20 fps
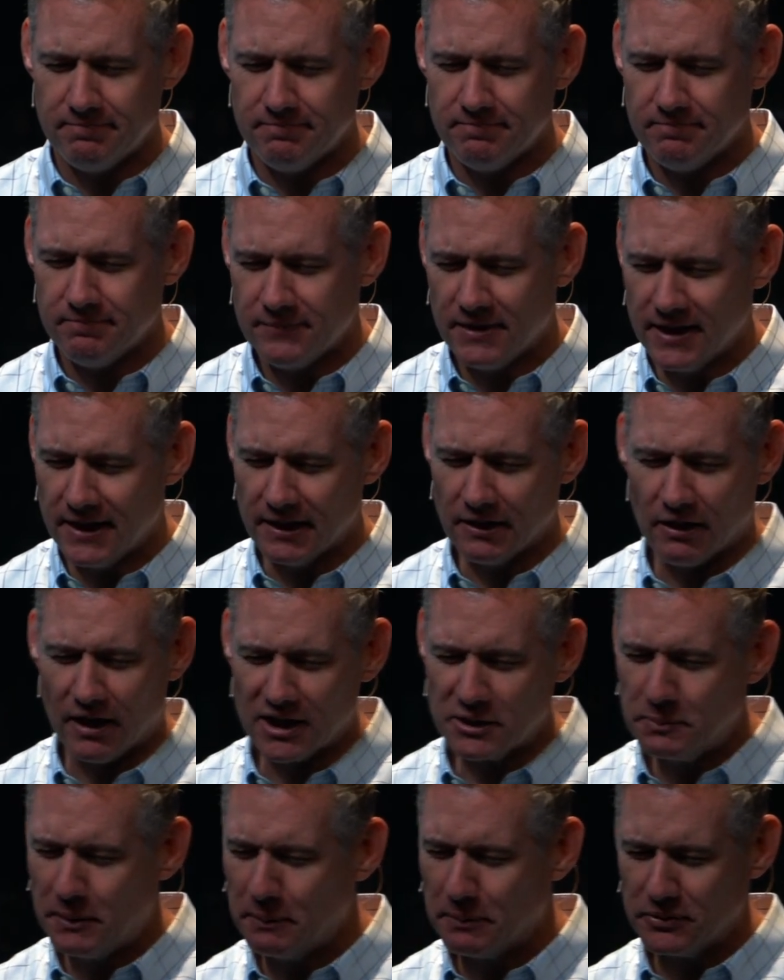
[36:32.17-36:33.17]
to get
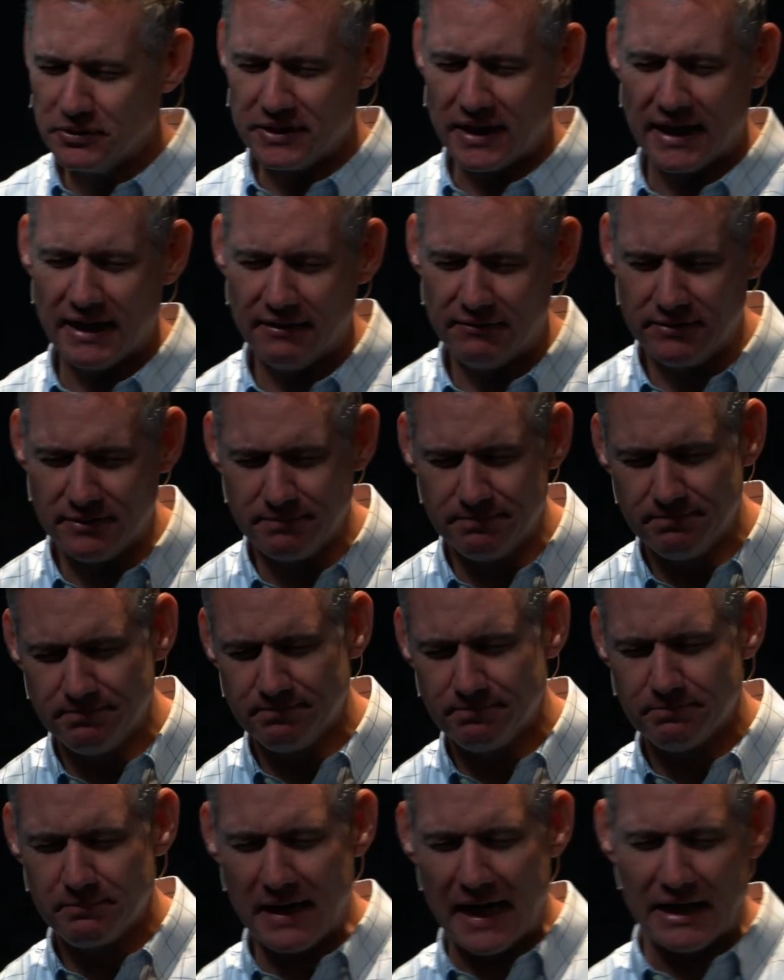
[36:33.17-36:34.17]
lost people saved and
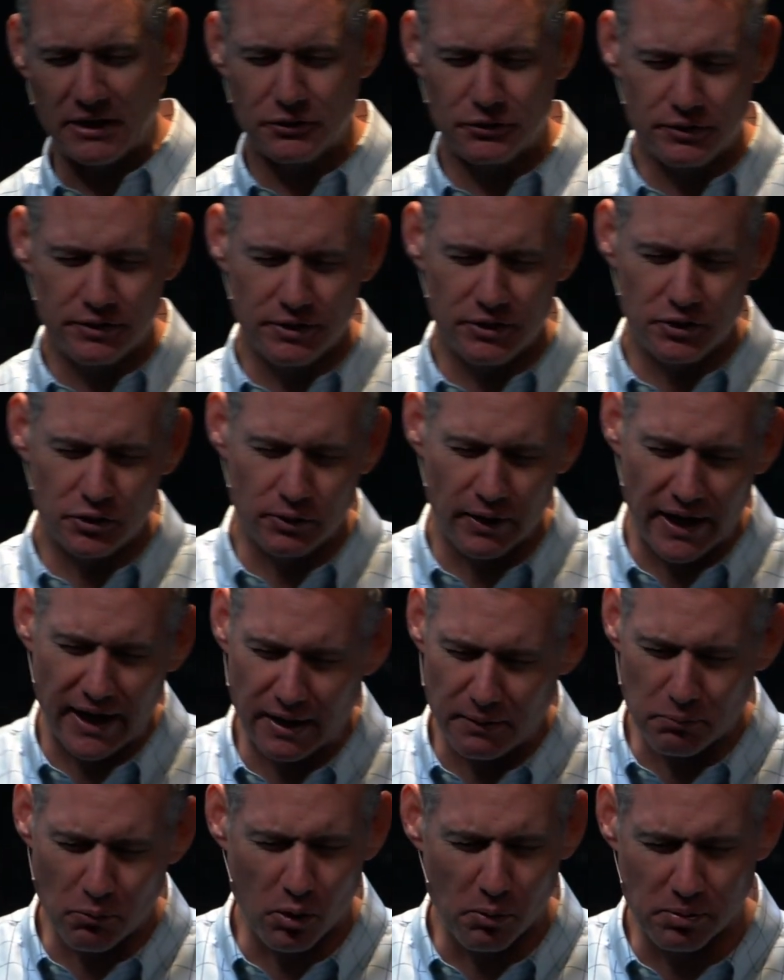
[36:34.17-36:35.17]
pastored and trained
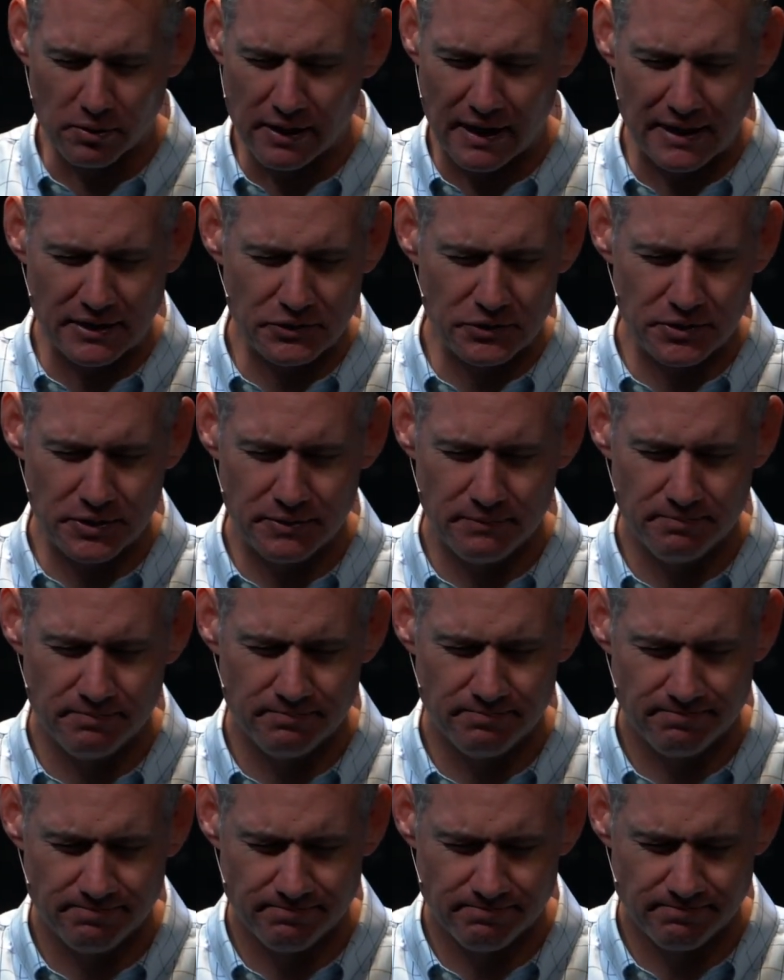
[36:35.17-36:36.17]
and mobilized.
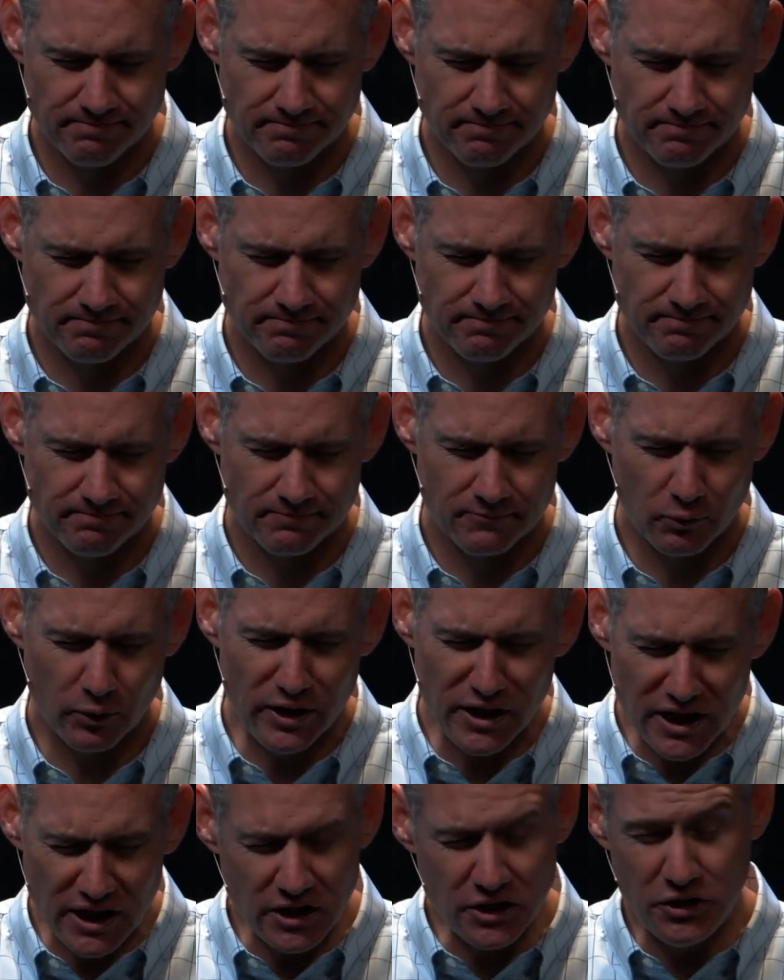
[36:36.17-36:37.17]
We
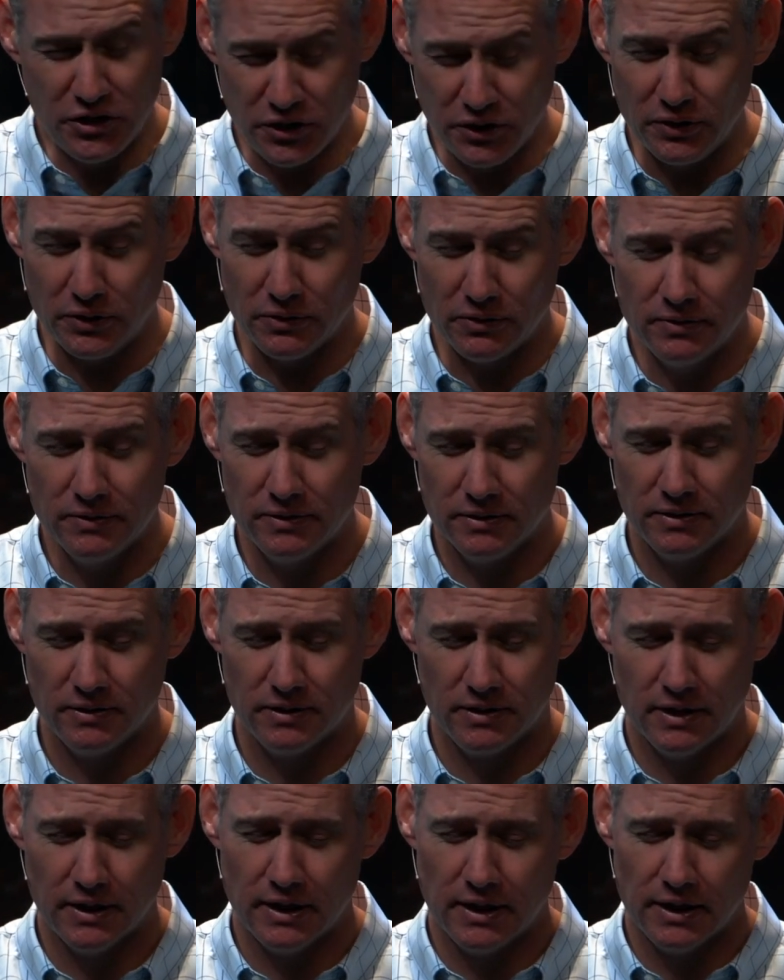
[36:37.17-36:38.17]
need you
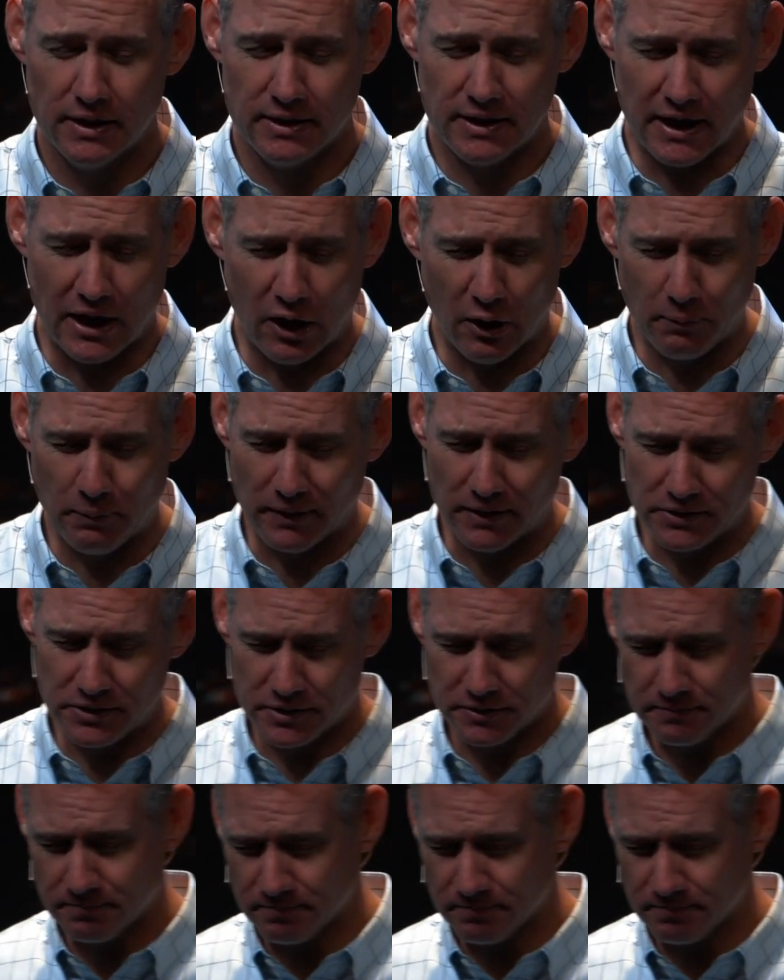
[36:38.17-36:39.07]
to help us.